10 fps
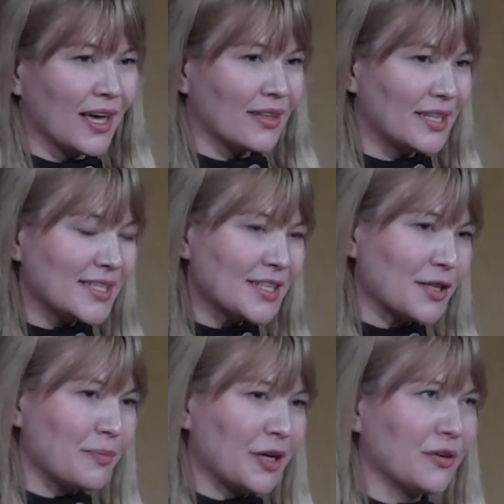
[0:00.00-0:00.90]
This is
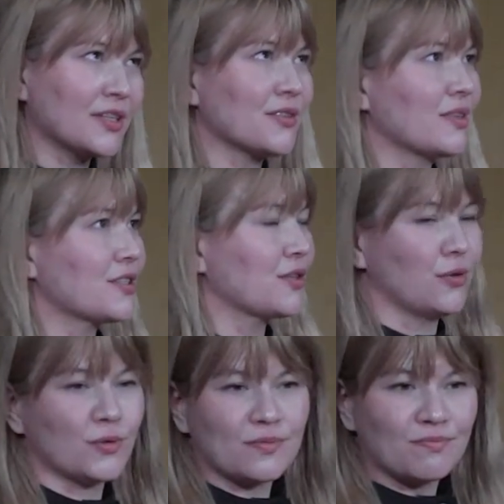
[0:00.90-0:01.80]
comparing to this, you
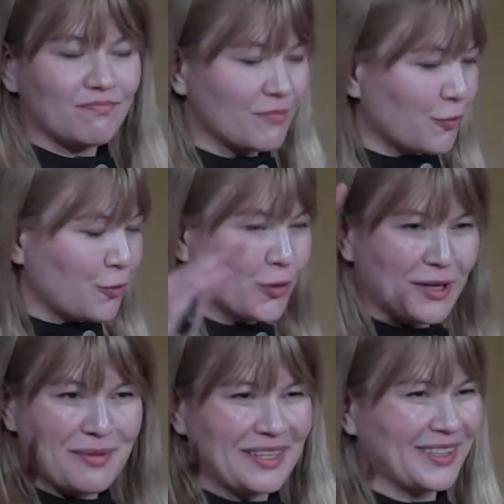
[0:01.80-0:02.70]
know,
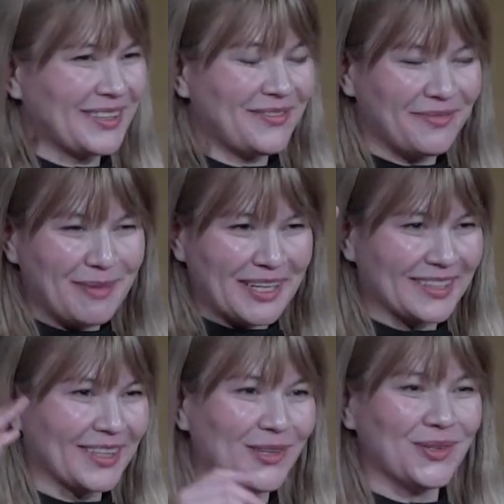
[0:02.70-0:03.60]

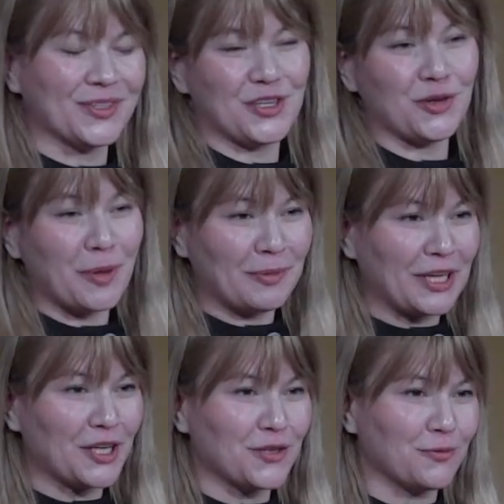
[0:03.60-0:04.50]
40-minute long job
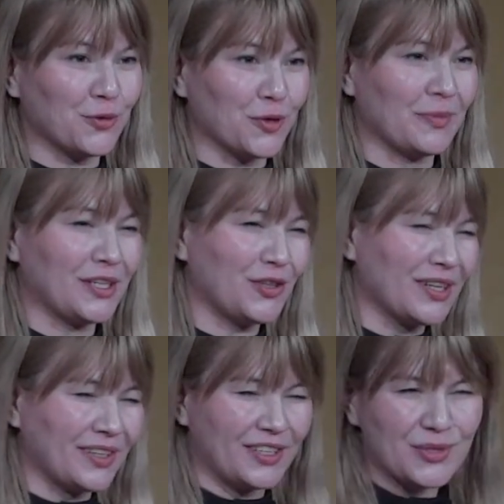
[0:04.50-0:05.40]
application form that you
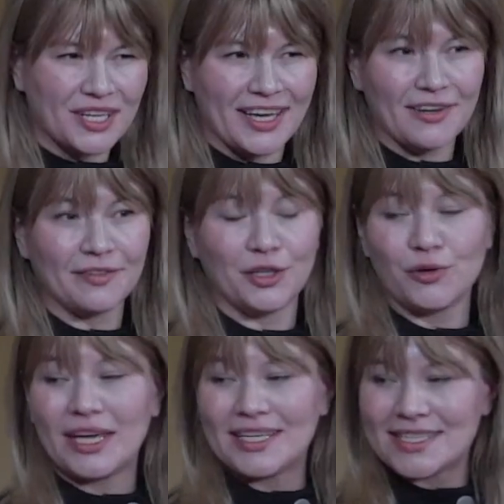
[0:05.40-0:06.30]
usually have in your
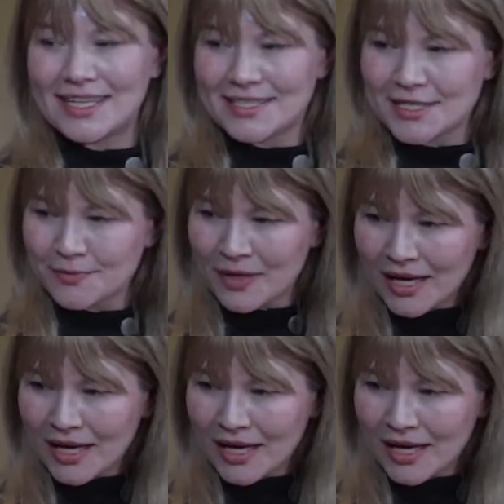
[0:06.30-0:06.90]
ATS.